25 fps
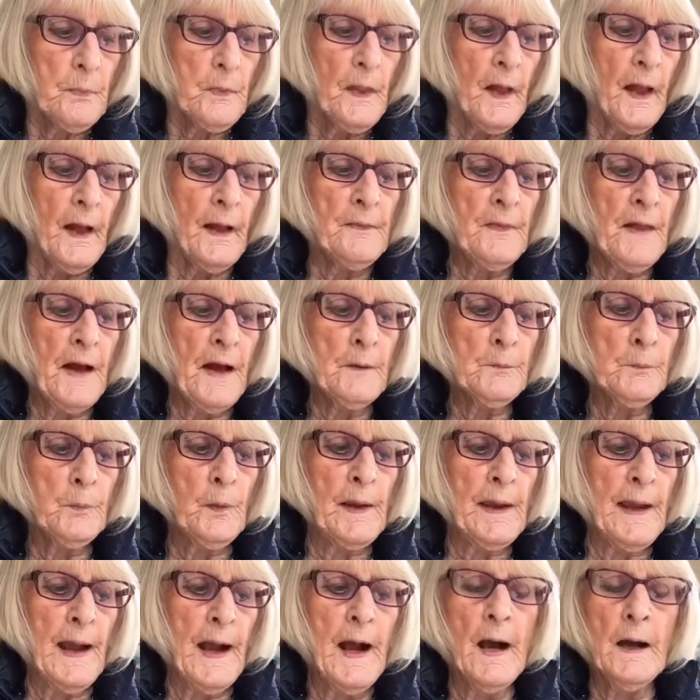and that
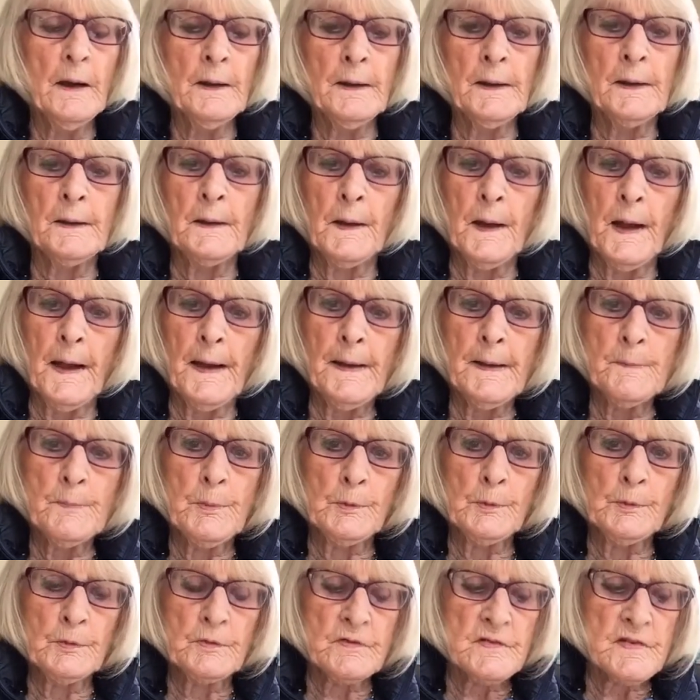we are
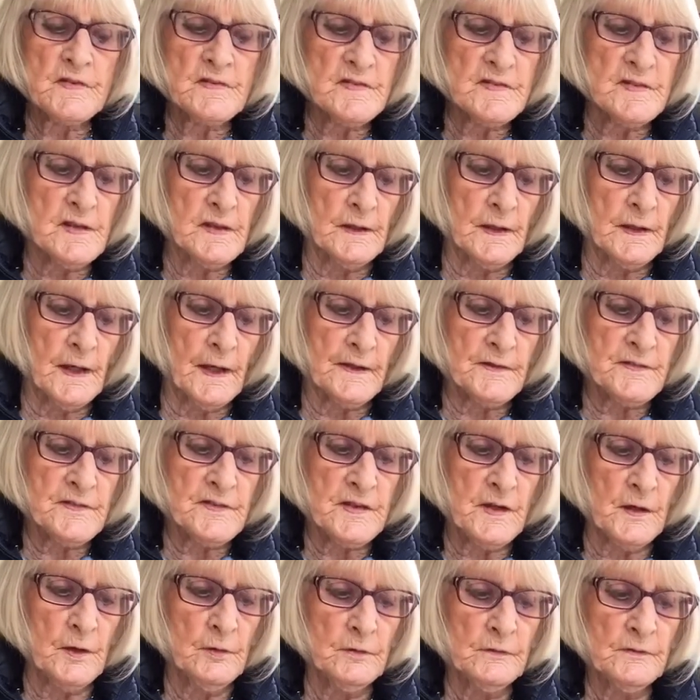enabled to see
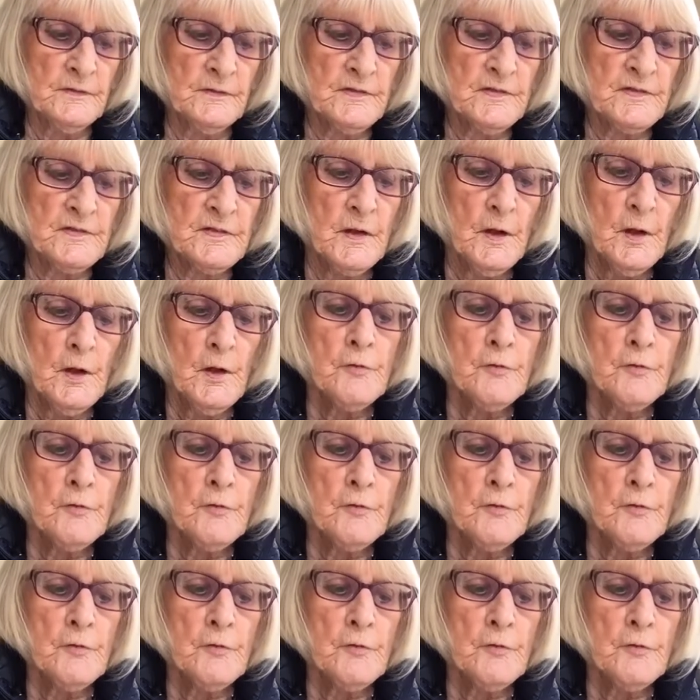ourselves